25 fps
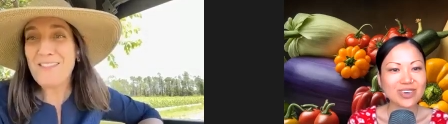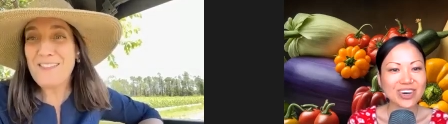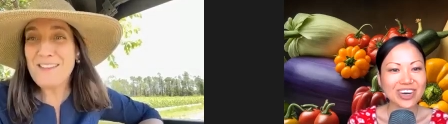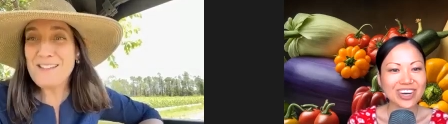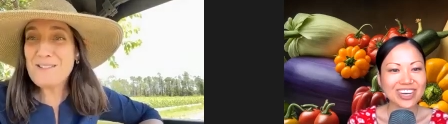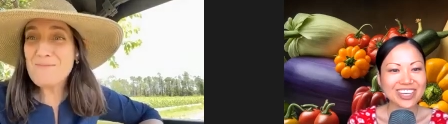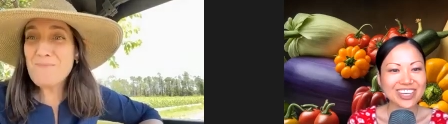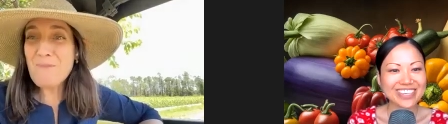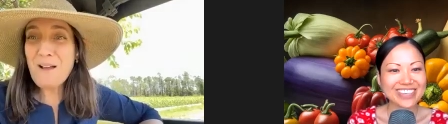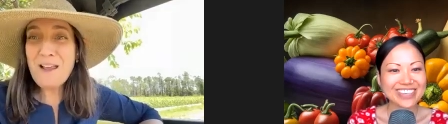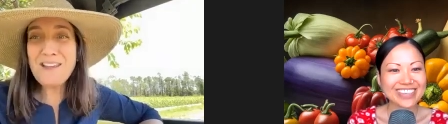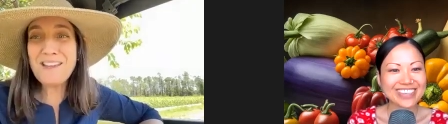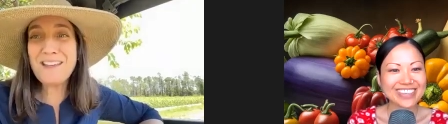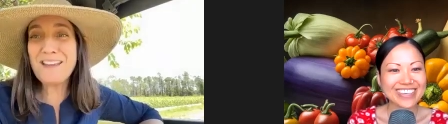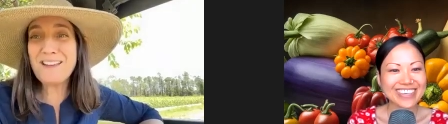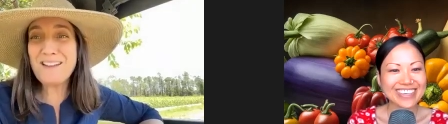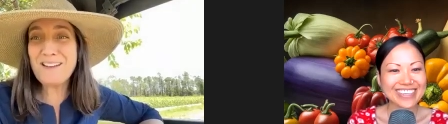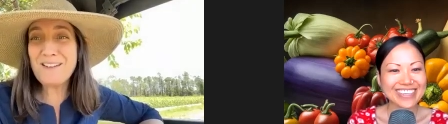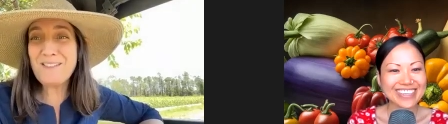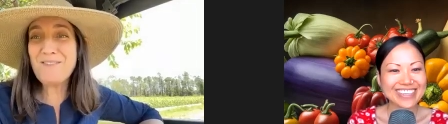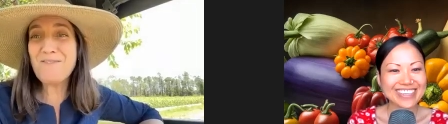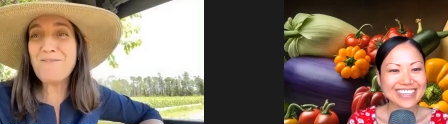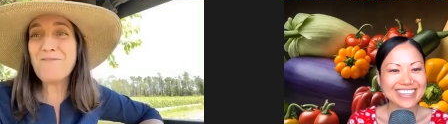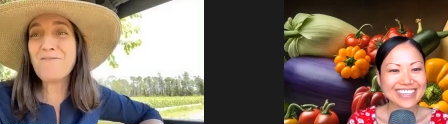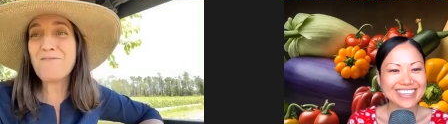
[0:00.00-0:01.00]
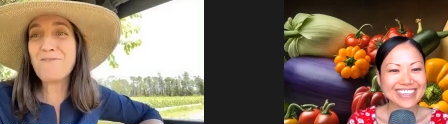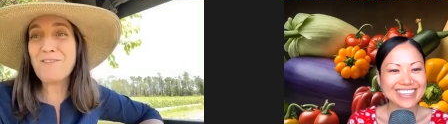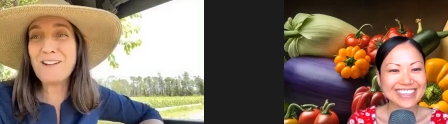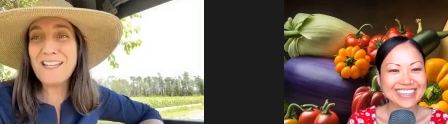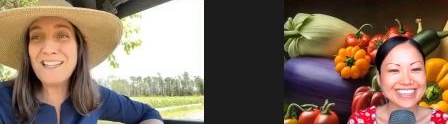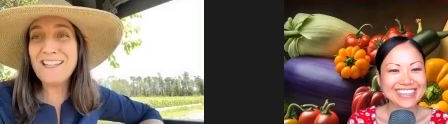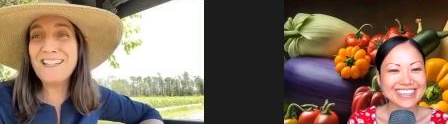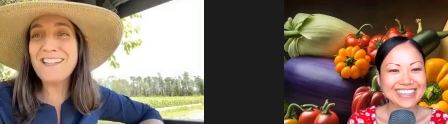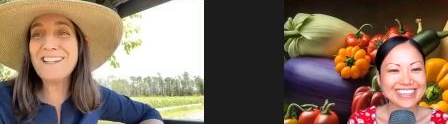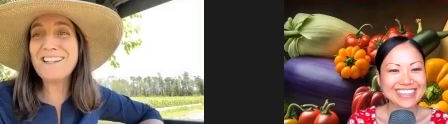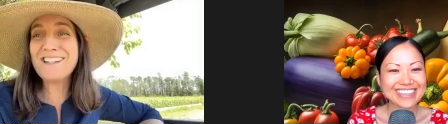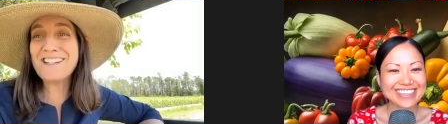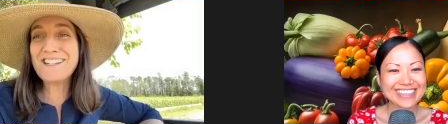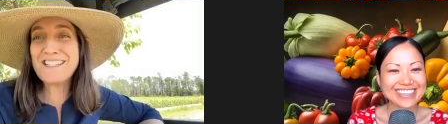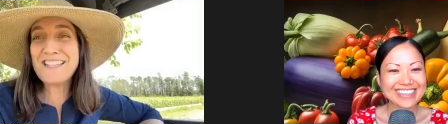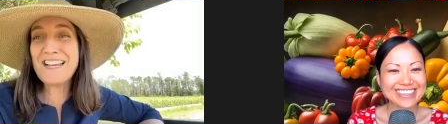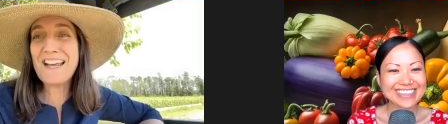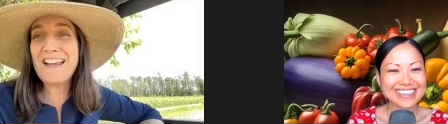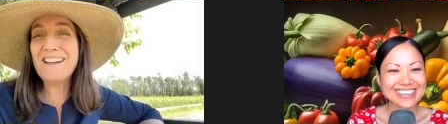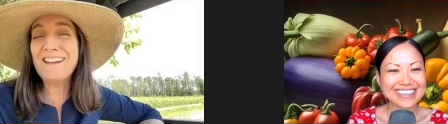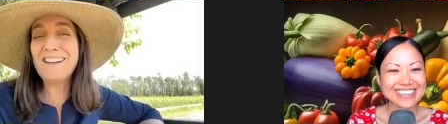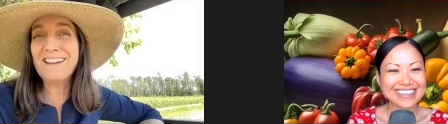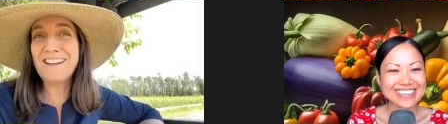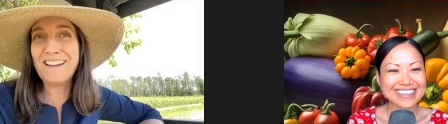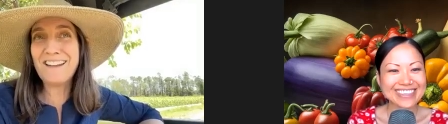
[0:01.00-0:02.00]
Speaker 1: this might you? get really
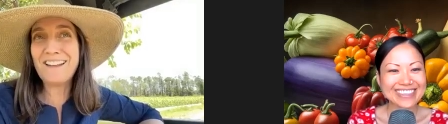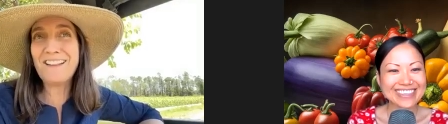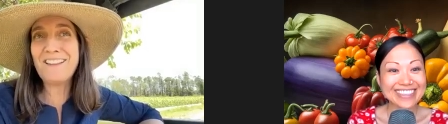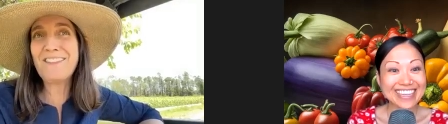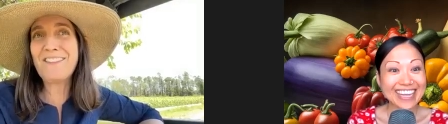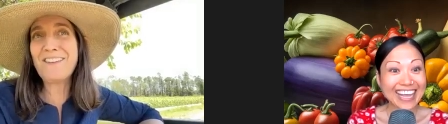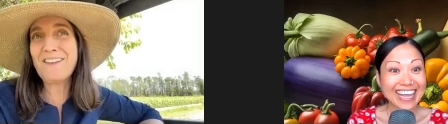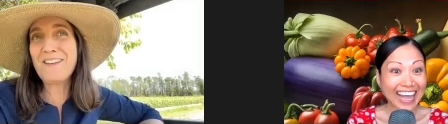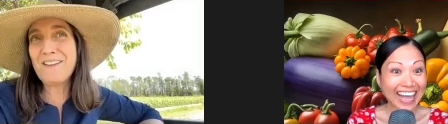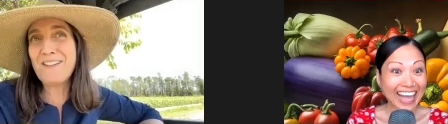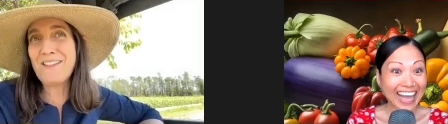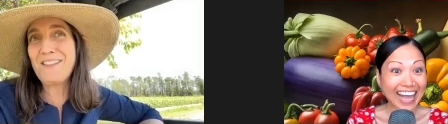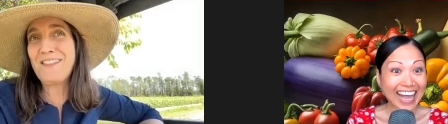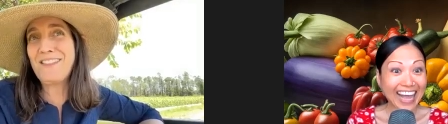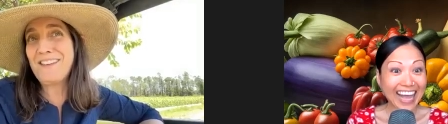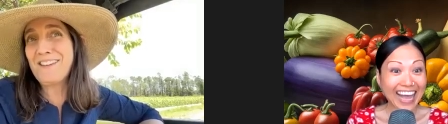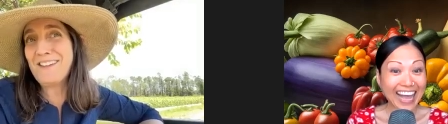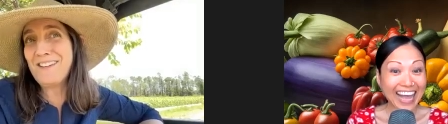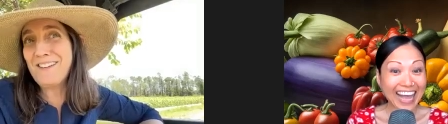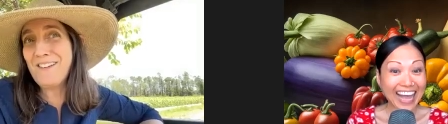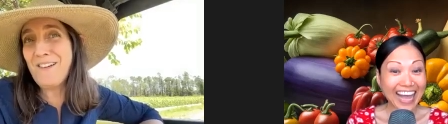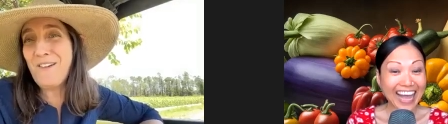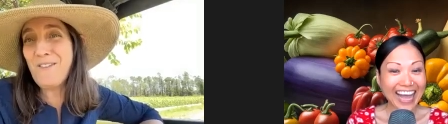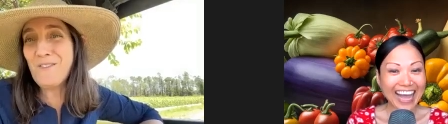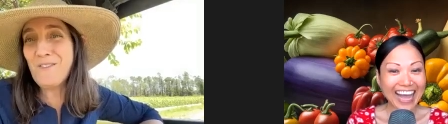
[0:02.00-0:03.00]
exciting. The the